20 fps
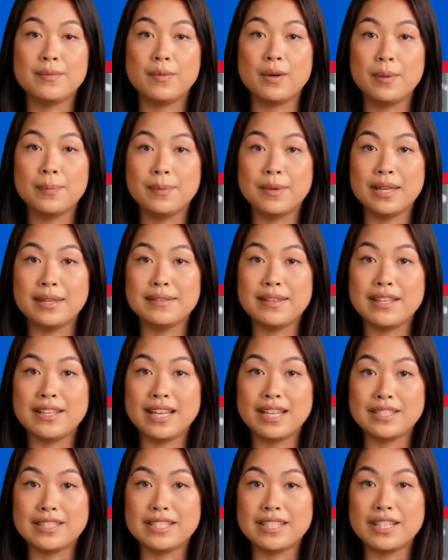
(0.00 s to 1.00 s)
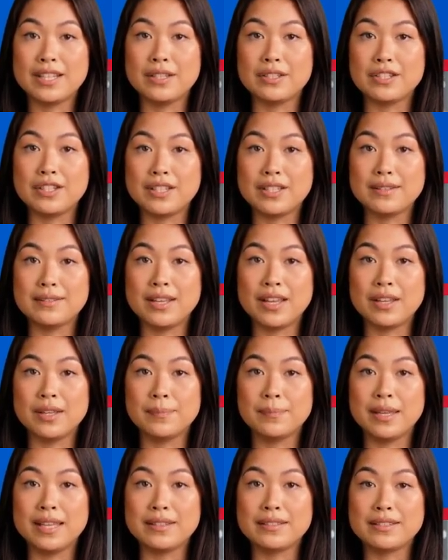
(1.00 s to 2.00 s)
or pre-boot execution
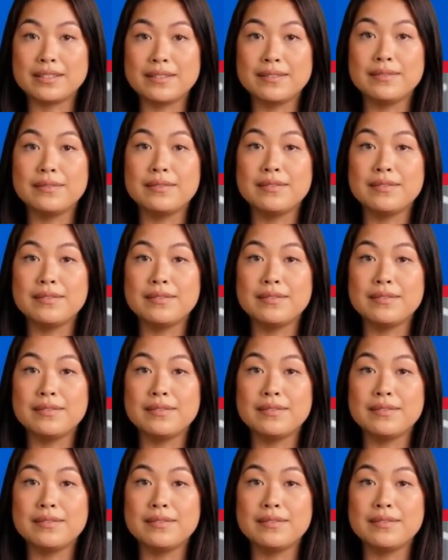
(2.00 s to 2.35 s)
environment.